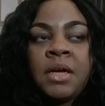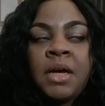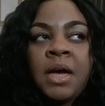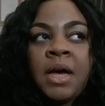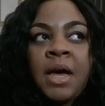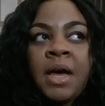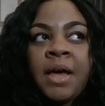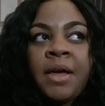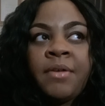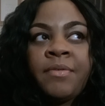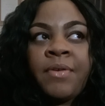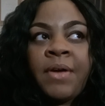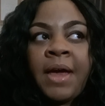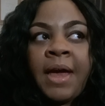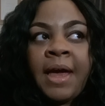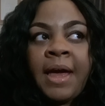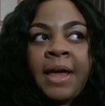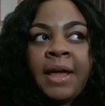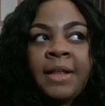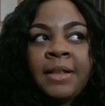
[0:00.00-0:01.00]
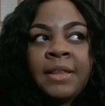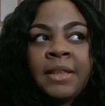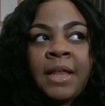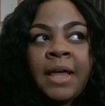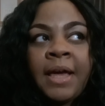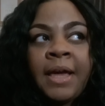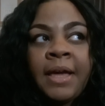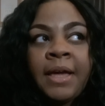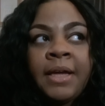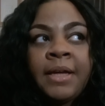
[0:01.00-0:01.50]
I've had
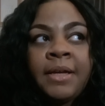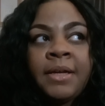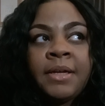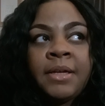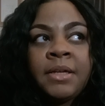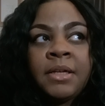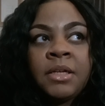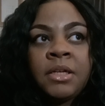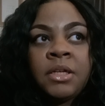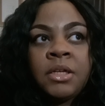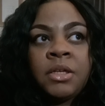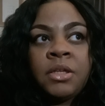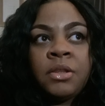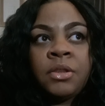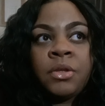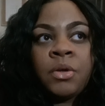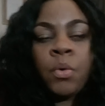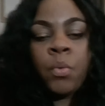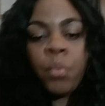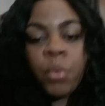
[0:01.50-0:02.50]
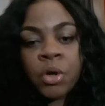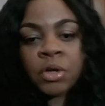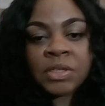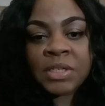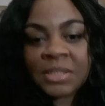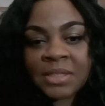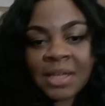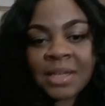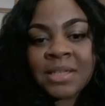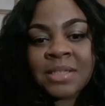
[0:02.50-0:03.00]
like the
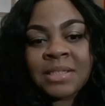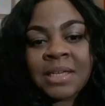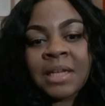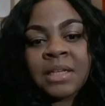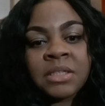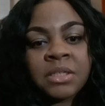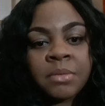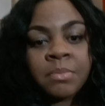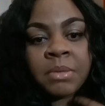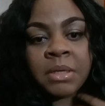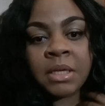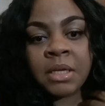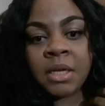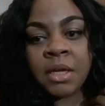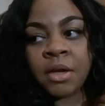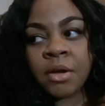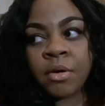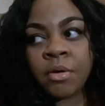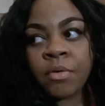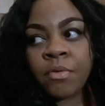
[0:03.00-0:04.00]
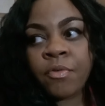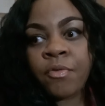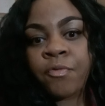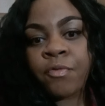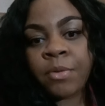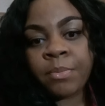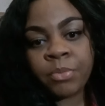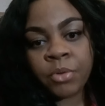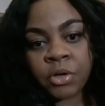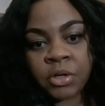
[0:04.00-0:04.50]
worst things said to me
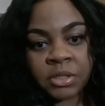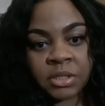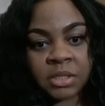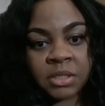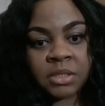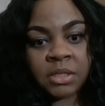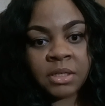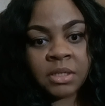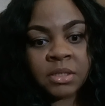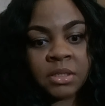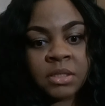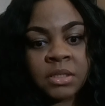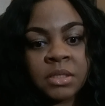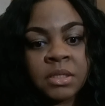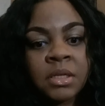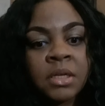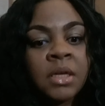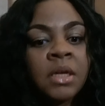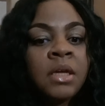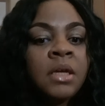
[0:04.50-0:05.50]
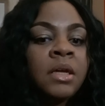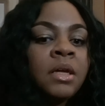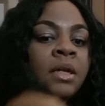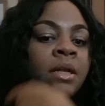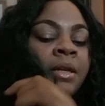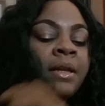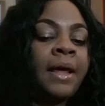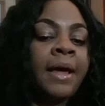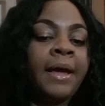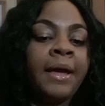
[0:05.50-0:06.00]
from narcissists.
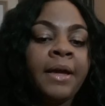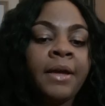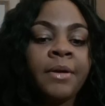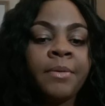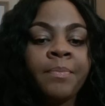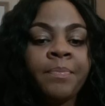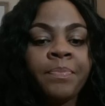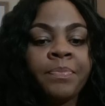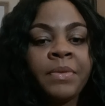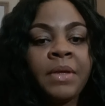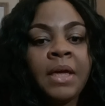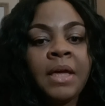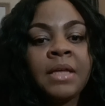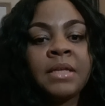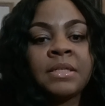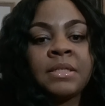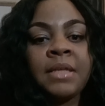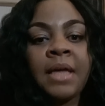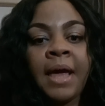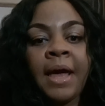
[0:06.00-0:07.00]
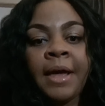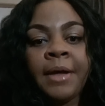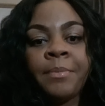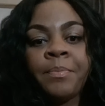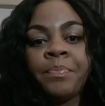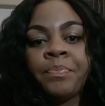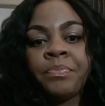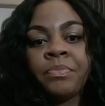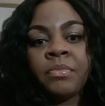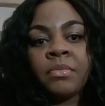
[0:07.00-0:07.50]
Like things that
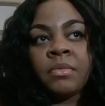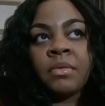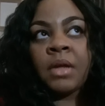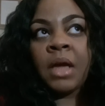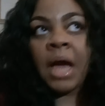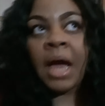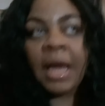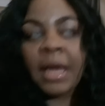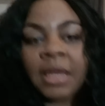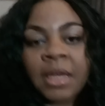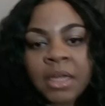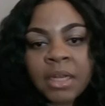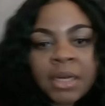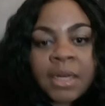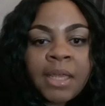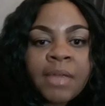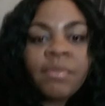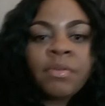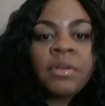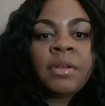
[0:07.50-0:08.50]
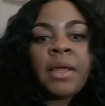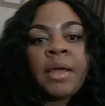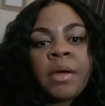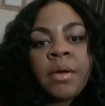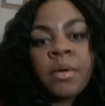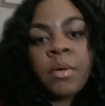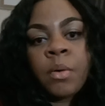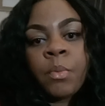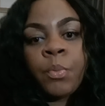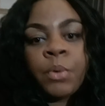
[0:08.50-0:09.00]
I couldn't even like
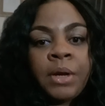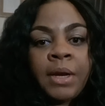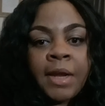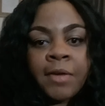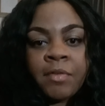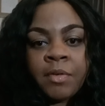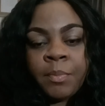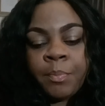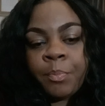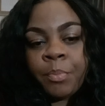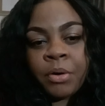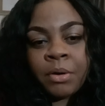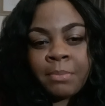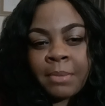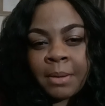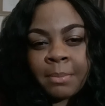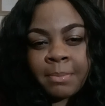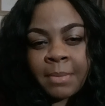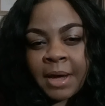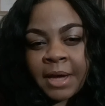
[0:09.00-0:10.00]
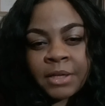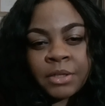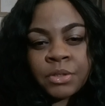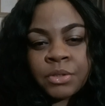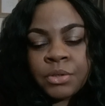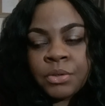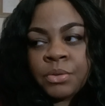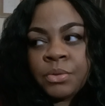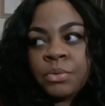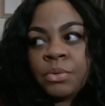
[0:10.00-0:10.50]
would never put my mind
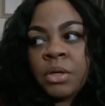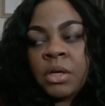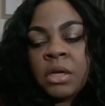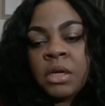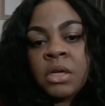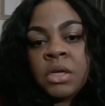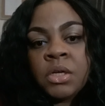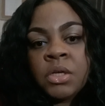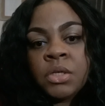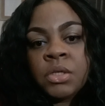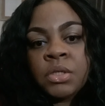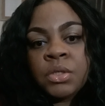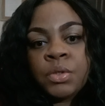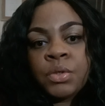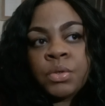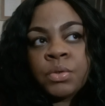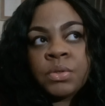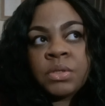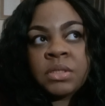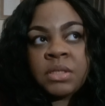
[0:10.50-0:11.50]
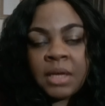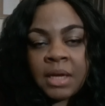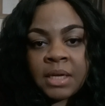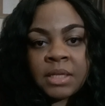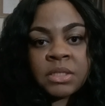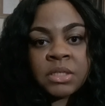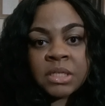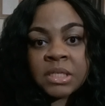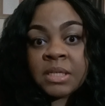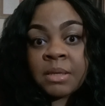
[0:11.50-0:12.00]
to to say
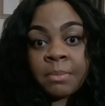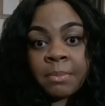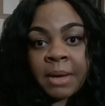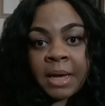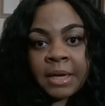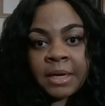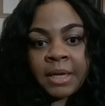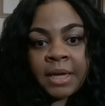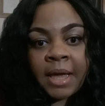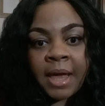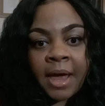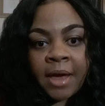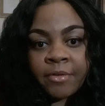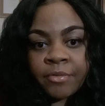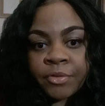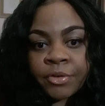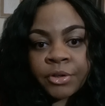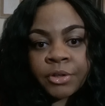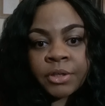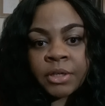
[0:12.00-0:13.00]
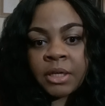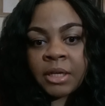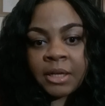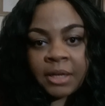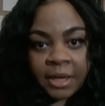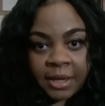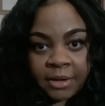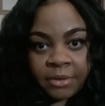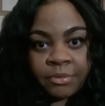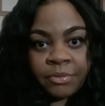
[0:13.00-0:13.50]
to somebody ever in
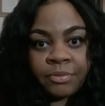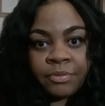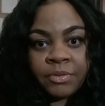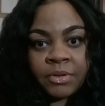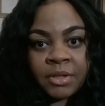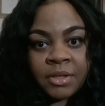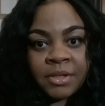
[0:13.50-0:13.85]
life.